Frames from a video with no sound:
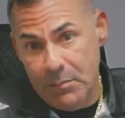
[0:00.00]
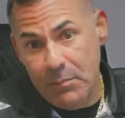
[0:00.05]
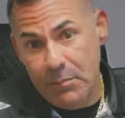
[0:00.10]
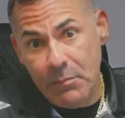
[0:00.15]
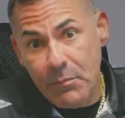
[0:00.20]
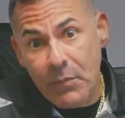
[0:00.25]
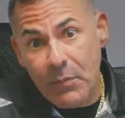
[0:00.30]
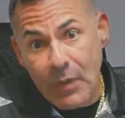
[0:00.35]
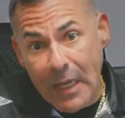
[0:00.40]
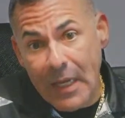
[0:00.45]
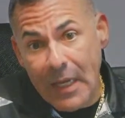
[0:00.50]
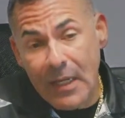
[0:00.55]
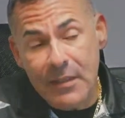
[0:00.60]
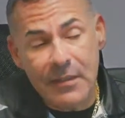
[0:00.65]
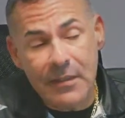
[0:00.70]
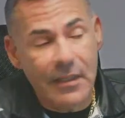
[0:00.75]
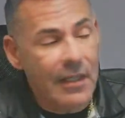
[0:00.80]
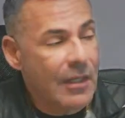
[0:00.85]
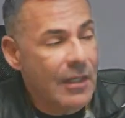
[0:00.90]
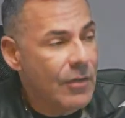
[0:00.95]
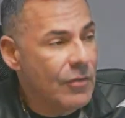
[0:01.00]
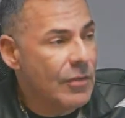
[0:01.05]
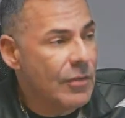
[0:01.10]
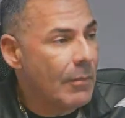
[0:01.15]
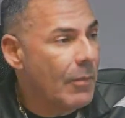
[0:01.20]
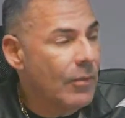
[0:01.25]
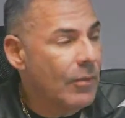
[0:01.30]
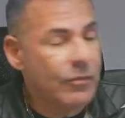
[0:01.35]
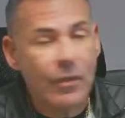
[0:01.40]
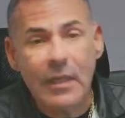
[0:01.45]
But I guess they can accuse
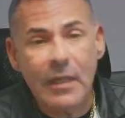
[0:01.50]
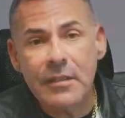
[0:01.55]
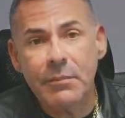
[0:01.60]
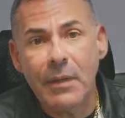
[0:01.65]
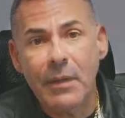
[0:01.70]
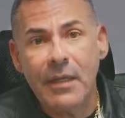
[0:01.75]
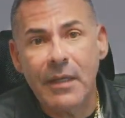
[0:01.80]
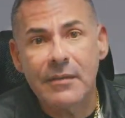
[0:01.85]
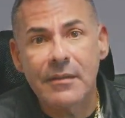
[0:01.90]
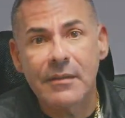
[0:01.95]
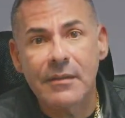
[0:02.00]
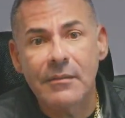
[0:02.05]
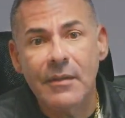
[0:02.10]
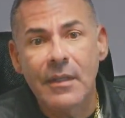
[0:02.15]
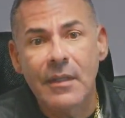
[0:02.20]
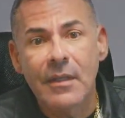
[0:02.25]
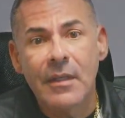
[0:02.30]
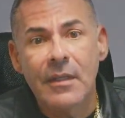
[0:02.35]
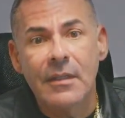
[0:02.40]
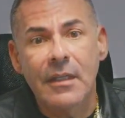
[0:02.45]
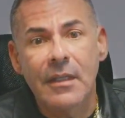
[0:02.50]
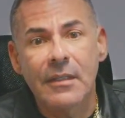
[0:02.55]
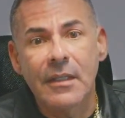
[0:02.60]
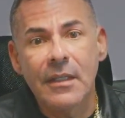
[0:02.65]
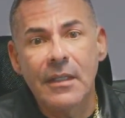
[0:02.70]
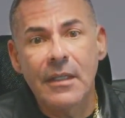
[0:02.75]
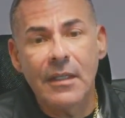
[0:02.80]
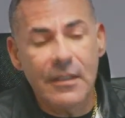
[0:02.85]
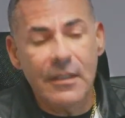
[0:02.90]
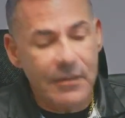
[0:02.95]
about trespassing. The
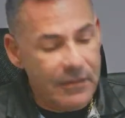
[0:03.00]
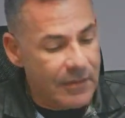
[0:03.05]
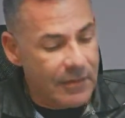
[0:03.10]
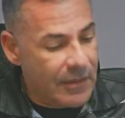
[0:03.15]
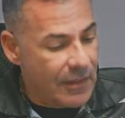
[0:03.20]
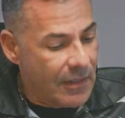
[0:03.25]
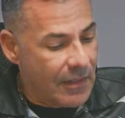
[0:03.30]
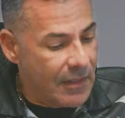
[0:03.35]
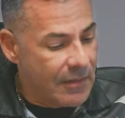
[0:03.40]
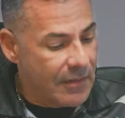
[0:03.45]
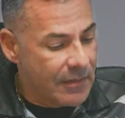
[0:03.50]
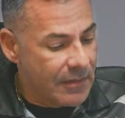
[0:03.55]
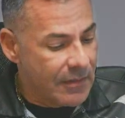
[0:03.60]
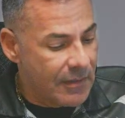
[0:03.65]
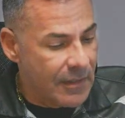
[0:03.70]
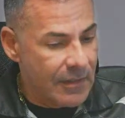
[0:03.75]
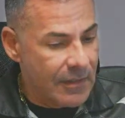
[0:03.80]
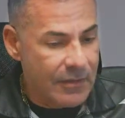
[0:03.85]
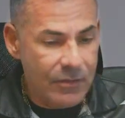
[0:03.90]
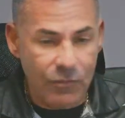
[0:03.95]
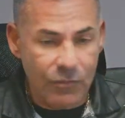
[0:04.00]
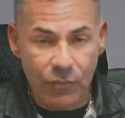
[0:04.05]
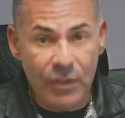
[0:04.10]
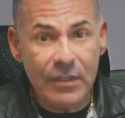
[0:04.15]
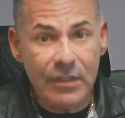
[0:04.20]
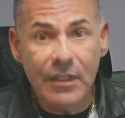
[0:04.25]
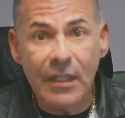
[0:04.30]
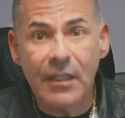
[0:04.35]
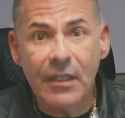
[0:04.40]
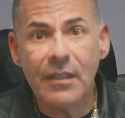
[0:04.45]
thing is, it's
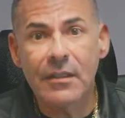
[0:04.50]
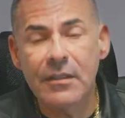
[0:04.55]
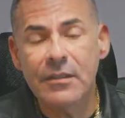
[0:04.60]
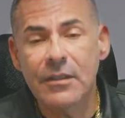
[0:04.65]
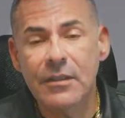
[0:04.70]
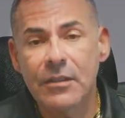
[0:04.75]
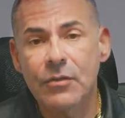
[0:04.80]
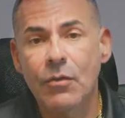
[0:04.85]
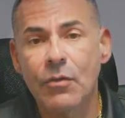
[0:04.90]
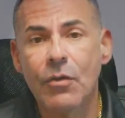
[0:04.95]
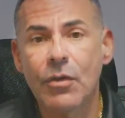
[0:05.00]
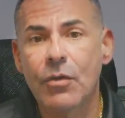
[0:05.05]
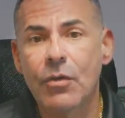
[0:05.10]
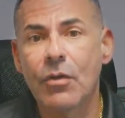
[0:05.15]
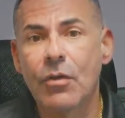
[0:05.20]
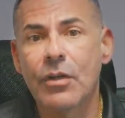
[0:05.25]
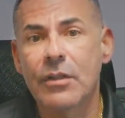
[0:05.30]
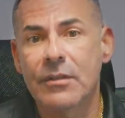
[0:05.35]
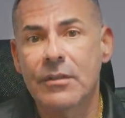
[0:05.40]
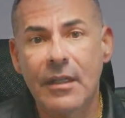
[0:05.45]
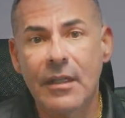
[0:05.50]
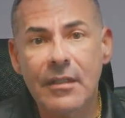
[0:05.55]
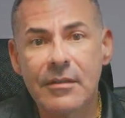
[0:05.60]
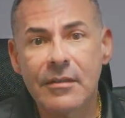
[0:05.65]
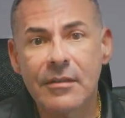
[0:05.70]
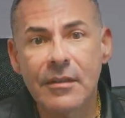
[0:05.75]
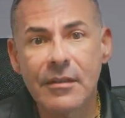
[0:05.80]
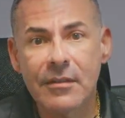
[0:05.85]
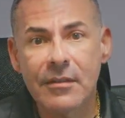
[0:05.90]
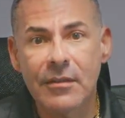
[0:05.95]
ridiculous this going on in
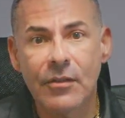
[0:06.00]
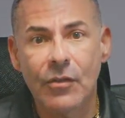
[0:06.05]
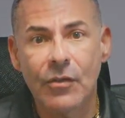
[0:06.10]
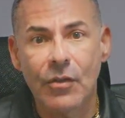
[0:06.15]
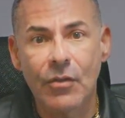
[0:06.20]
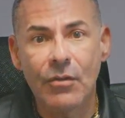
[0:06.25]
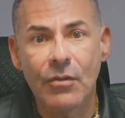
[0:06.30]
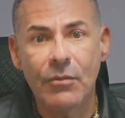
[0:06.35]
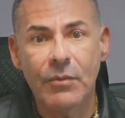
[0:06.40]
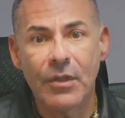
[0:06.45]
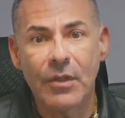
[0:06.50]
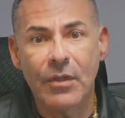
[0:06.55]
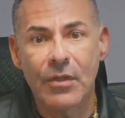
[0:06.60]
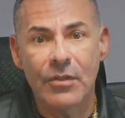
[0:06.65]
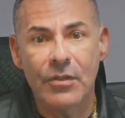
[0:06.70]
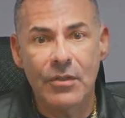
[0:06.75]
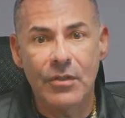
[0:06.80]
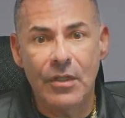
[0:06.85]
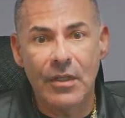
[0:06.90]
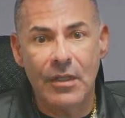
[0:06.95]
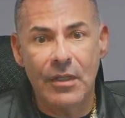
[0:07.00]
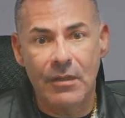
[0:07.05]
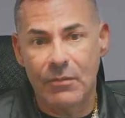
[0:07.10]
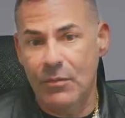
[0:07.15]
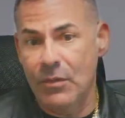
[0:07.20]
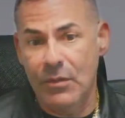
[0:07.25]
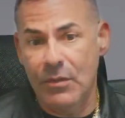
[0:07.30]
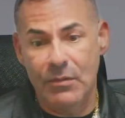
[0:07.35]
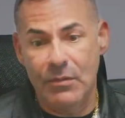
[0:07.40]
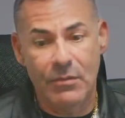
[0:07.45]
Texas, because
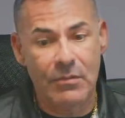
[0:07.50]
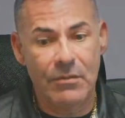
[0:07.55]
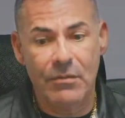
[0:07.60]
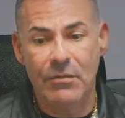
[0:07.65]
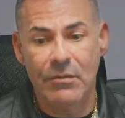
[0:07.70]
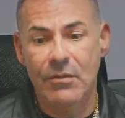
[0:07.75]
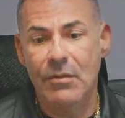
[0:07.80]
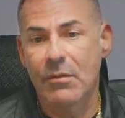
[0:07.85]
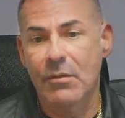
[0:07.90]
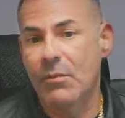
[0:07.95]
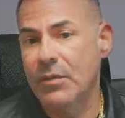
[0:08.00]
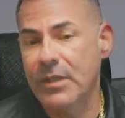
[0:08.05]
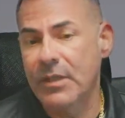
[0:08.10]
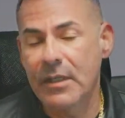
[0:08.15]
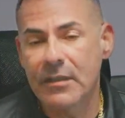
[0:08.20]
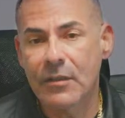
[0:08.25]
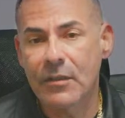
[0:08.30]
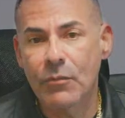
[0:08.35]
Texas is